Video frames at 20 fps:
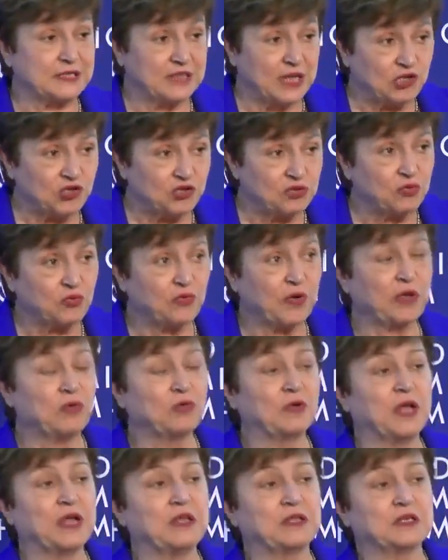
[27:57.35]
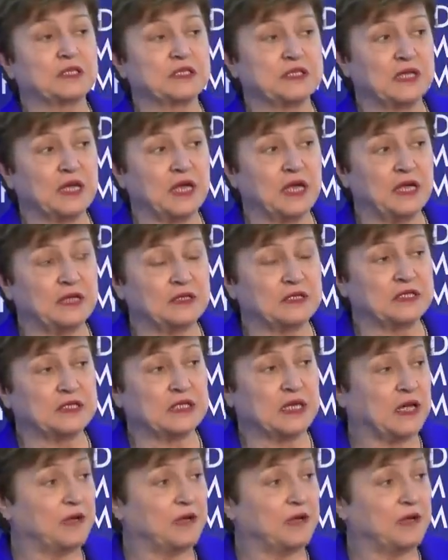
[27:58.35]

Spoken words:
national regulators, and